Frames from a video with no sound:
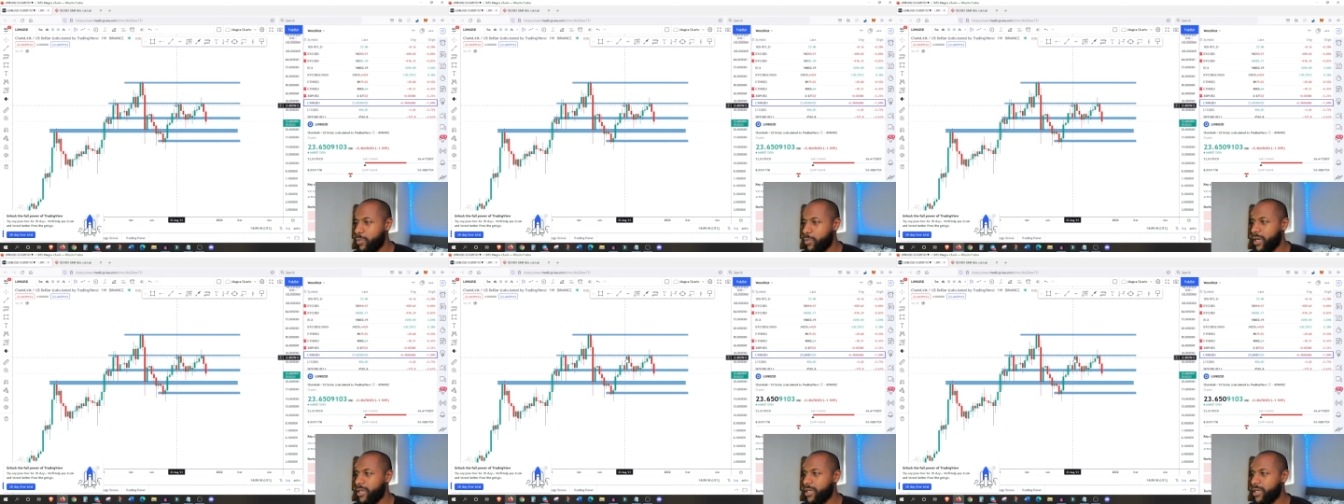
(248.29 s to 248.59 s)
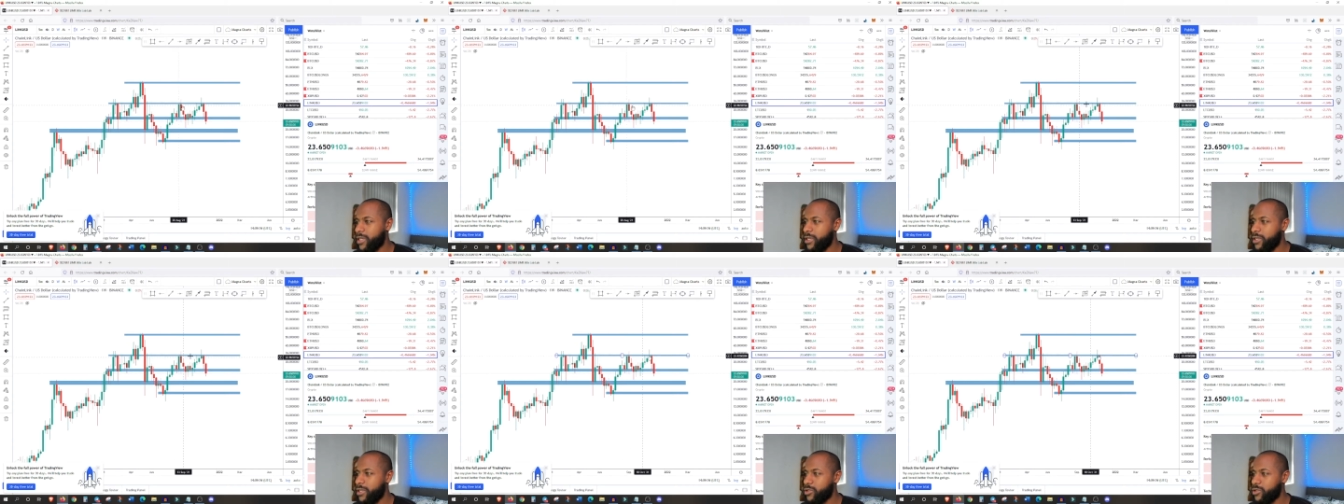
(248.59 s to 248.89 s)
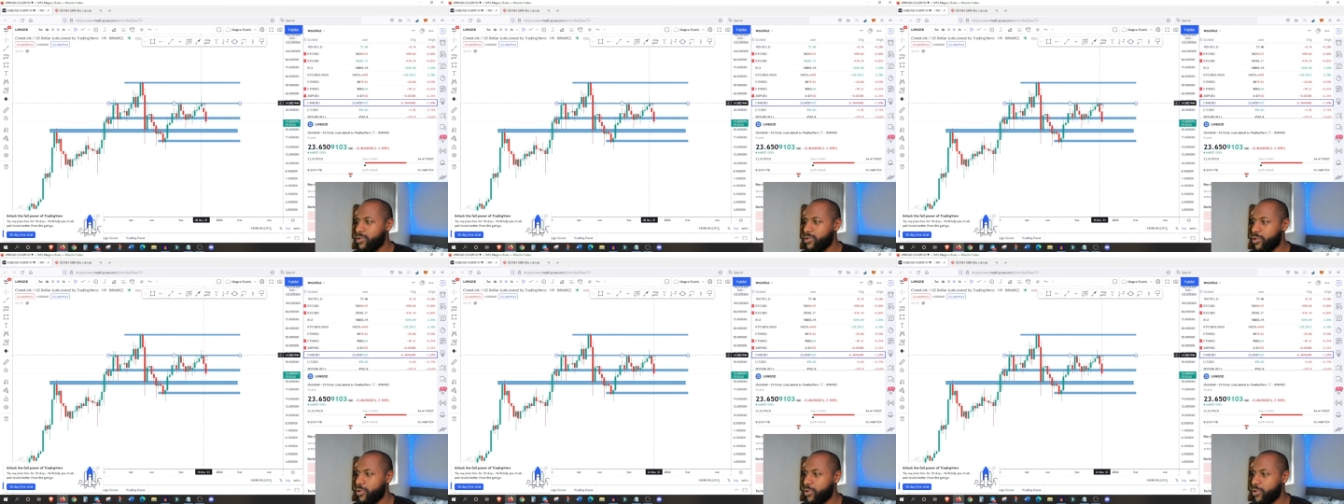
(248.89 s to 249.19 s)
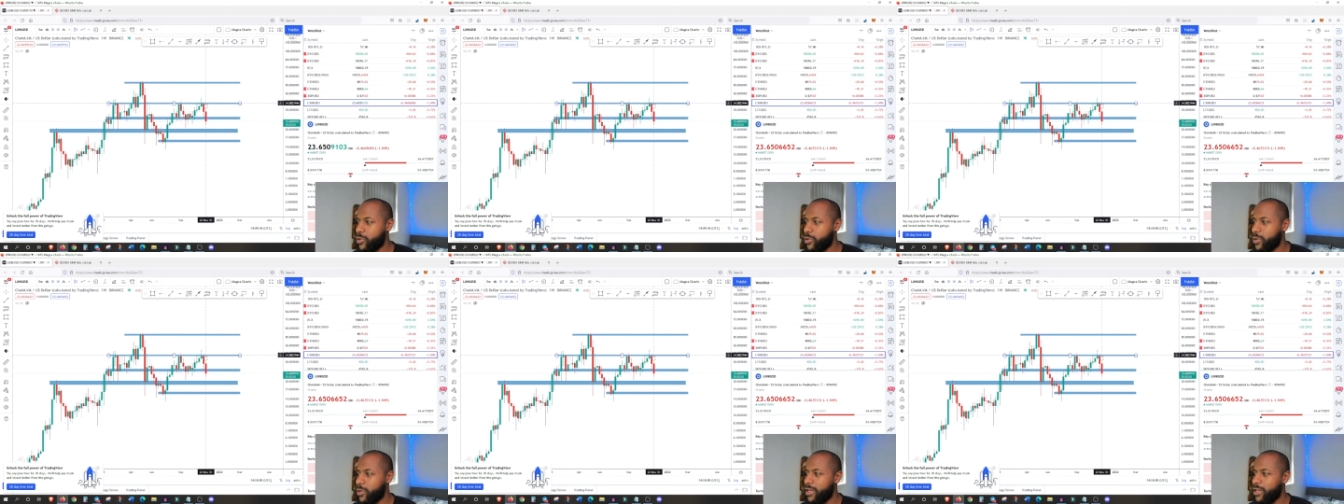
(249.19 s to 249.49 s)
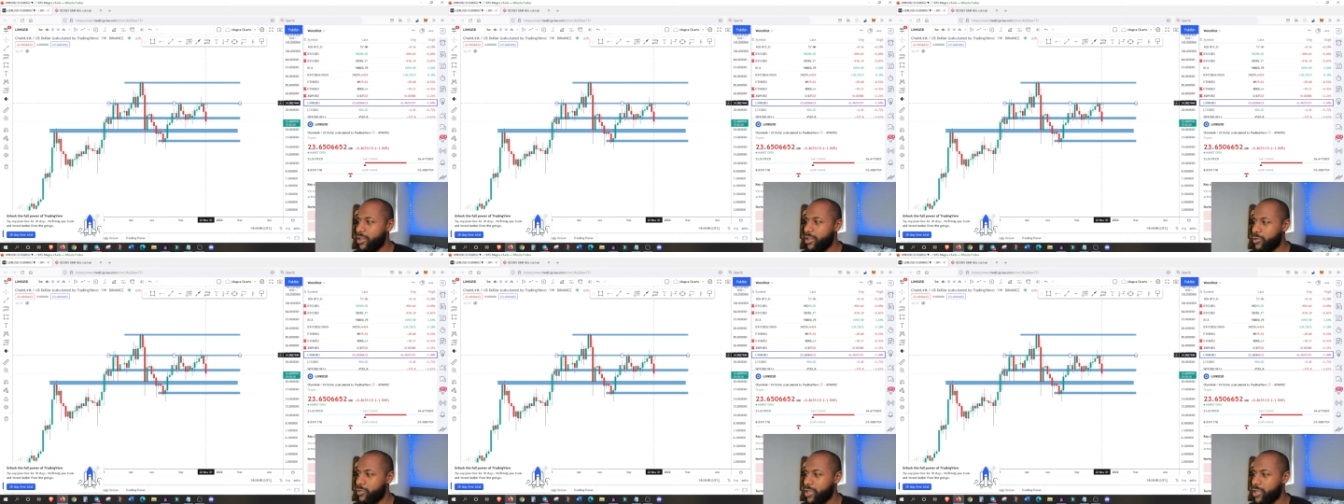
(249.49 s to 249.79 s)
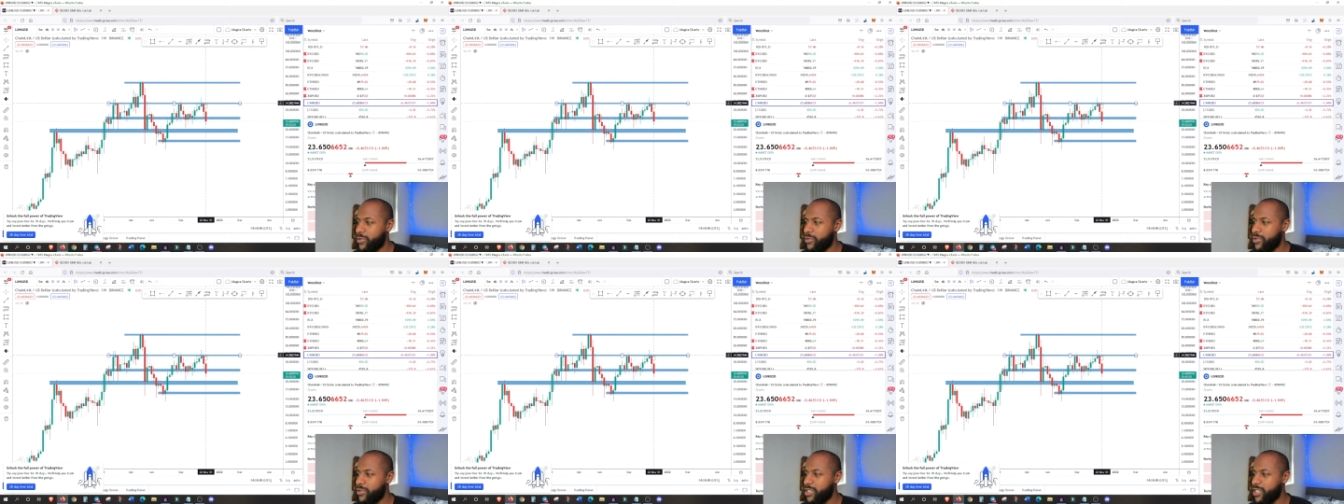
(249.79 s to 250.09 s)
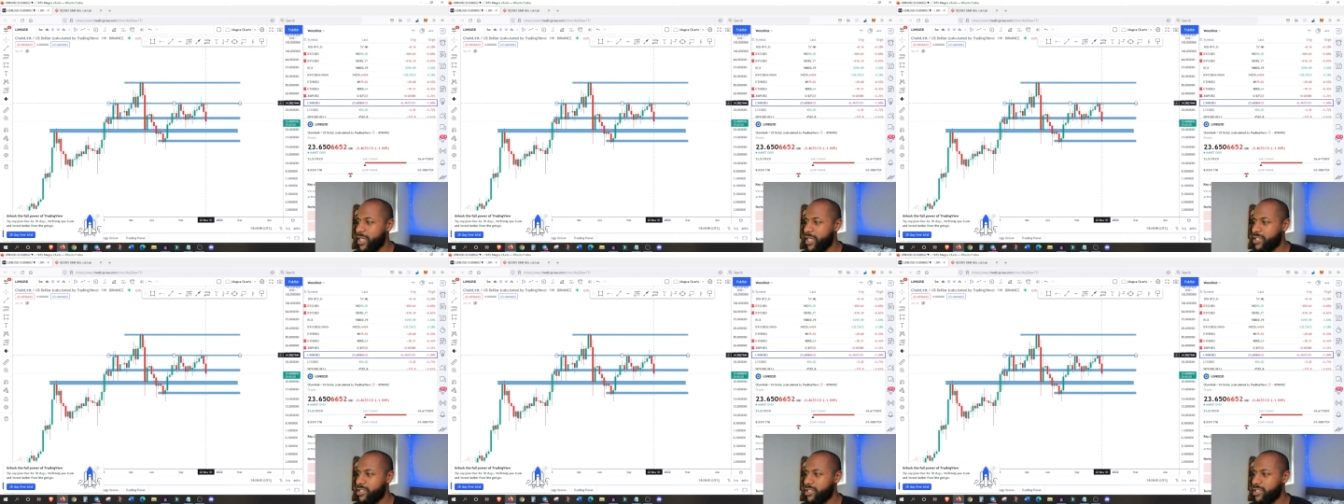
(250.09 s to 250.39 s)
1, 2,
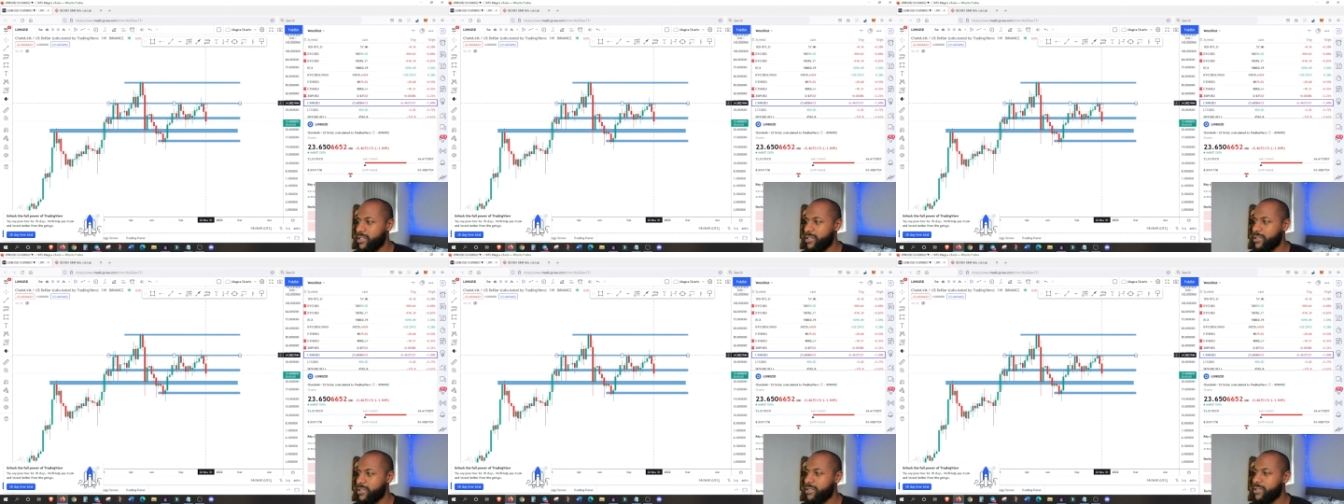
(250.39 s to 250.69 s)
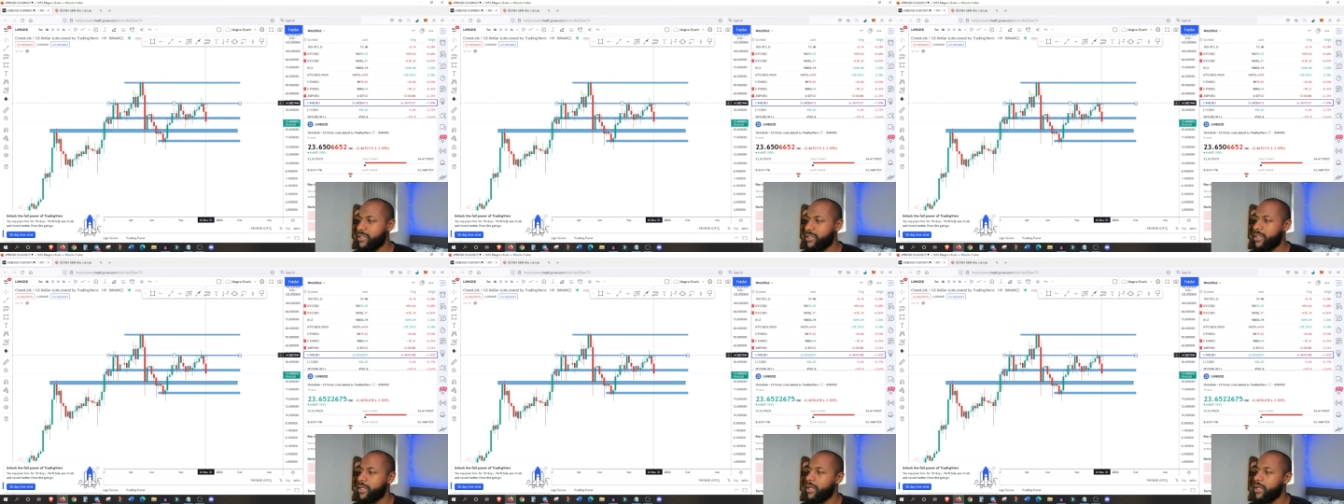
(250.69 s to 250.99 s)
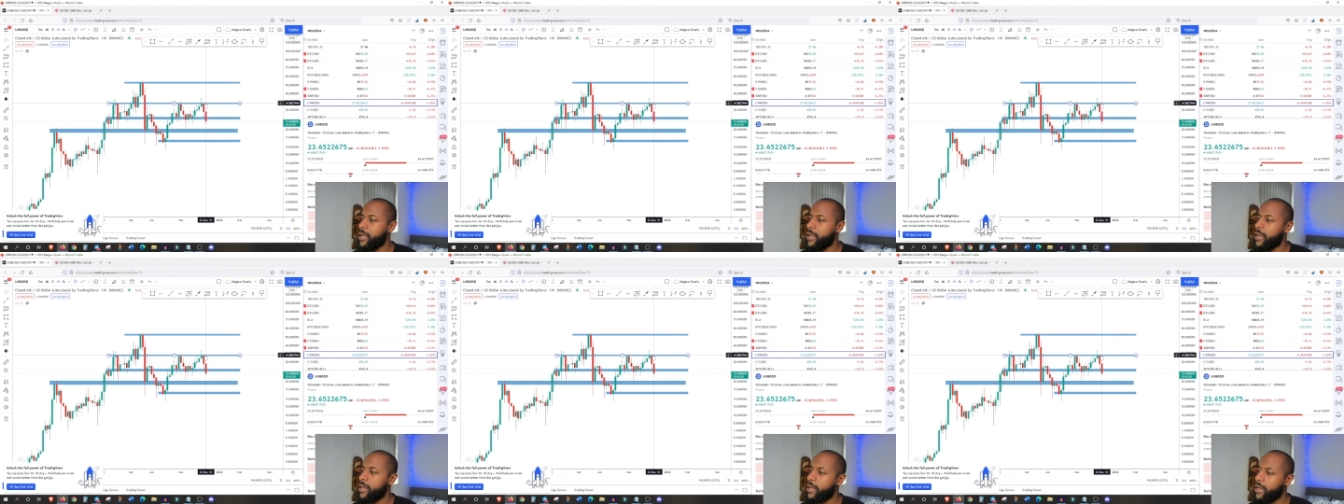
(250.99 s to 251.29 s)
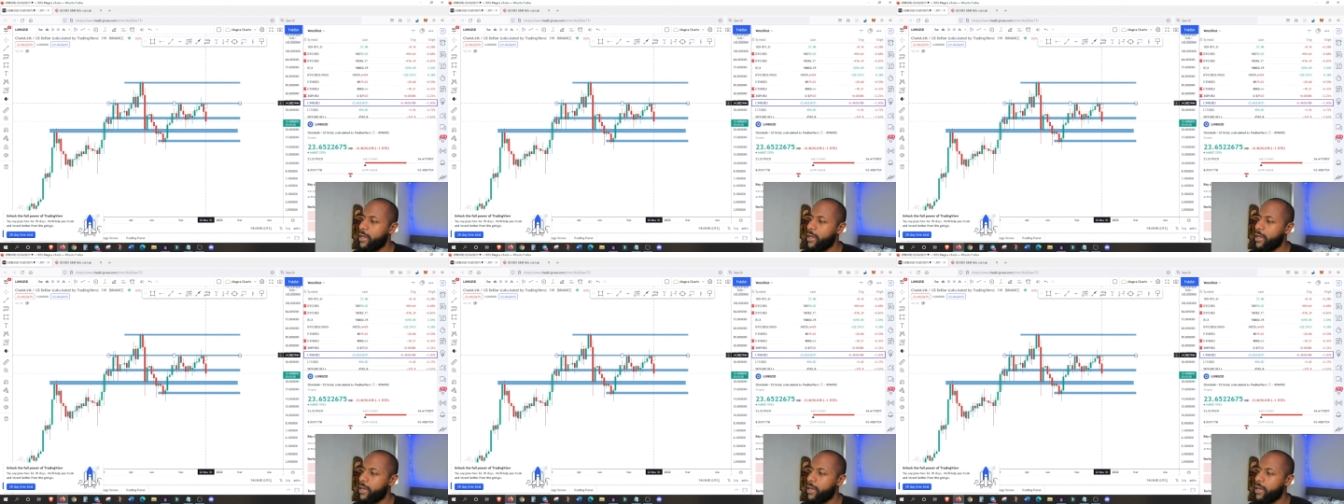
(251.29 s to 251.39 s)
3 rejections,